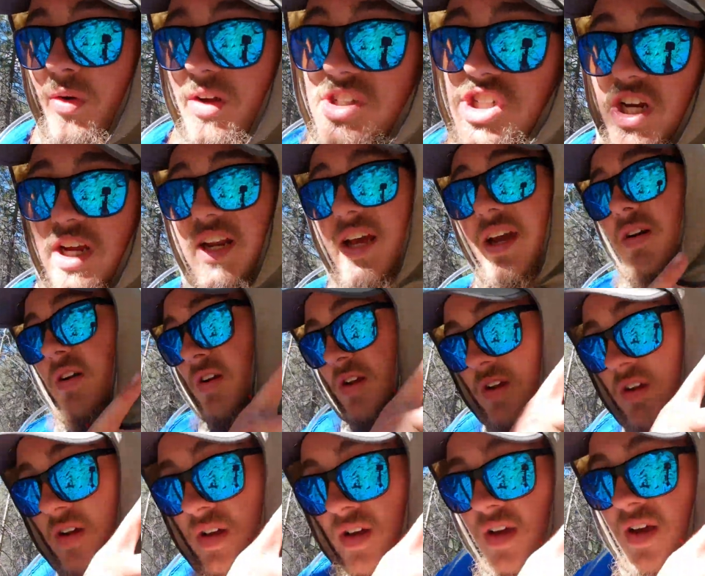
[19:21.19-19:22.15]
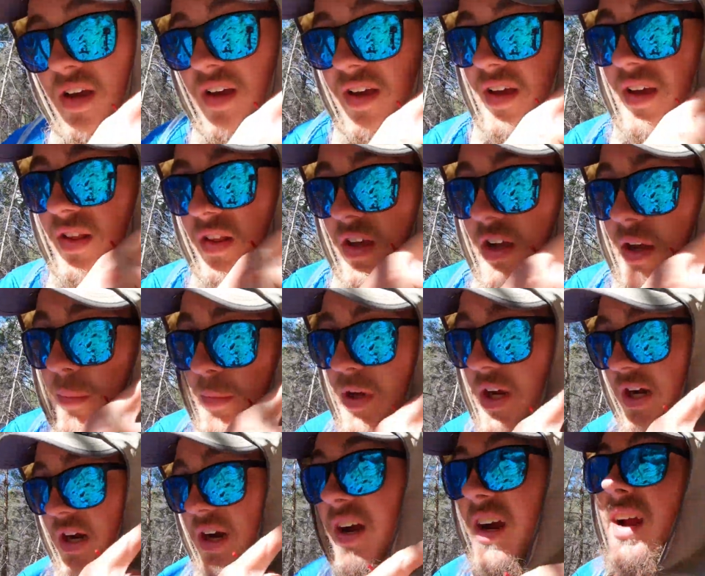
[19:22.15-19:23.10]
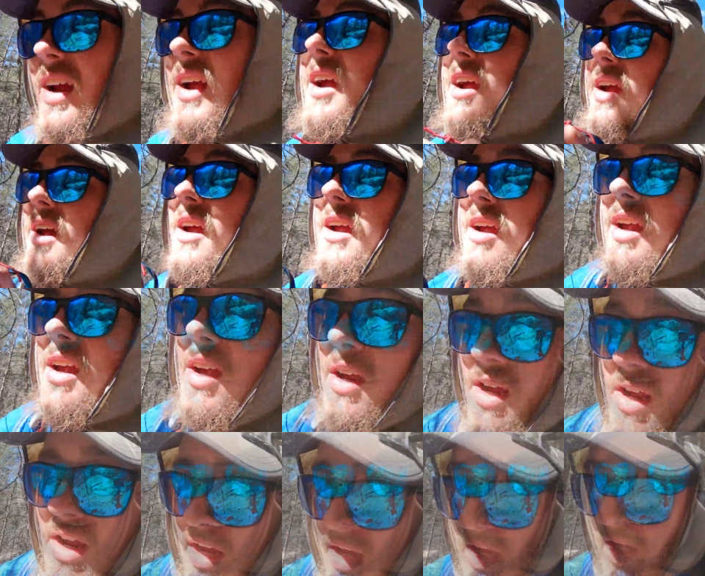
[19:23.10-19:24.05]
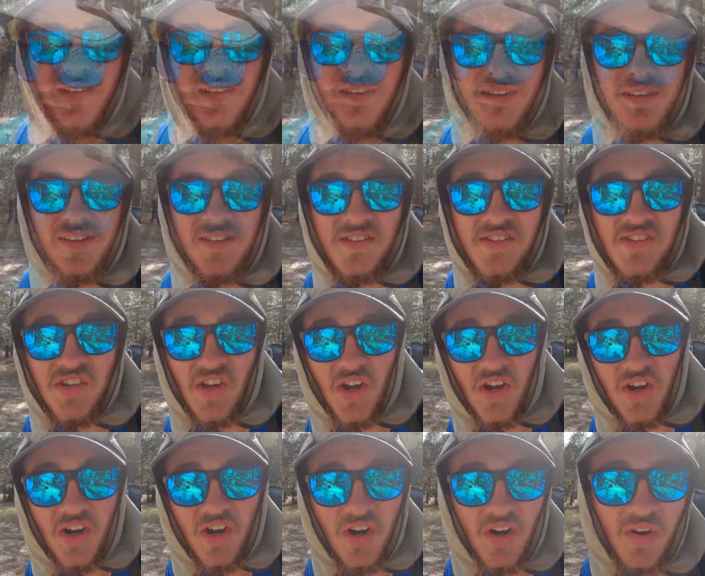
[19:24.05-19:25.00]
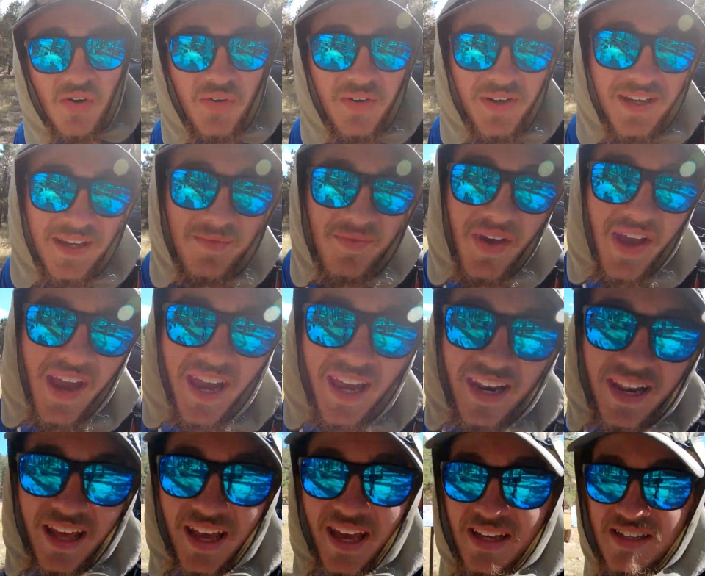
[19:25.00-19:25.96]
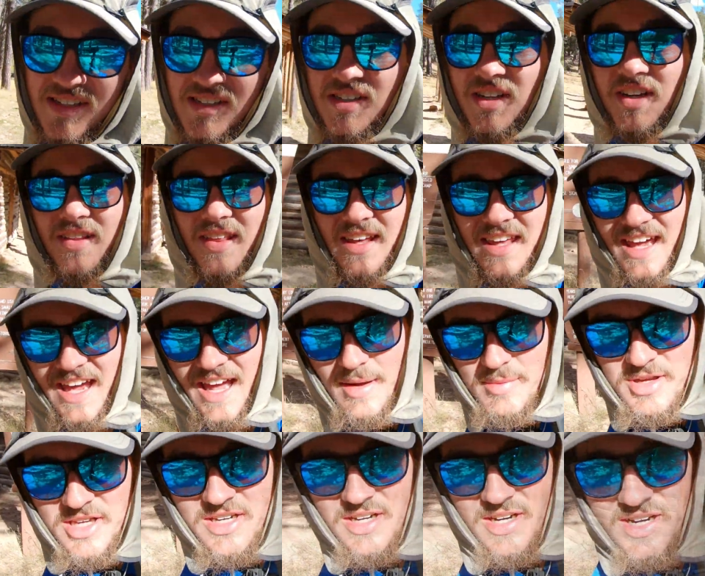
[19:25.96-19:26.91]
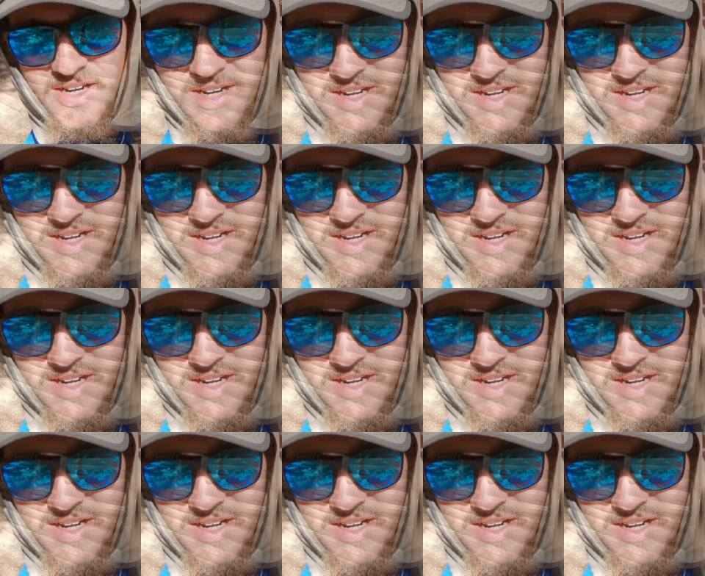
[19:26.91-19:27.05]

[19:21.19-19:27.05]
want to check it out, look up here. So we made it to the cabin.